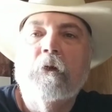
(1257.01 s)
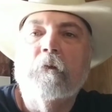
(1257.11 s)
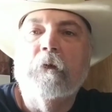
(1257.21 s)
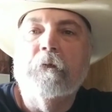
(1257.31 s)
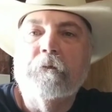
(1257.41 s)

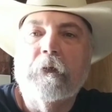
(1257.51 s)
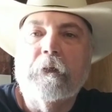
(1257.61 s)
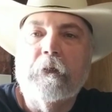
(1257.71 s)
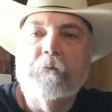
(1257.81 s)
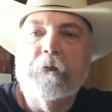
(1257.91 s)
We would
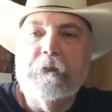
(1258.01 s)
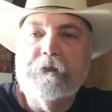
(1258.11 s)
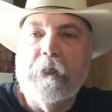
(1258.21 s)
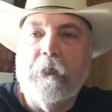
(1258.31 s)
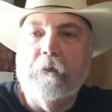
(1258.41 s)
really
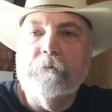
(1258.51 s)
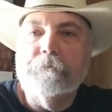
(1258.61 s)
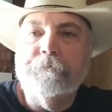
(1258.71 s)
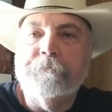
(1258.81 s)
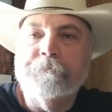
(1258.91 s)
appreciate
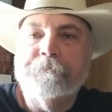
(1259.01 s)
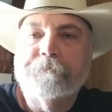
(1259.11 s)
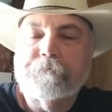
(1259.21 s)
it.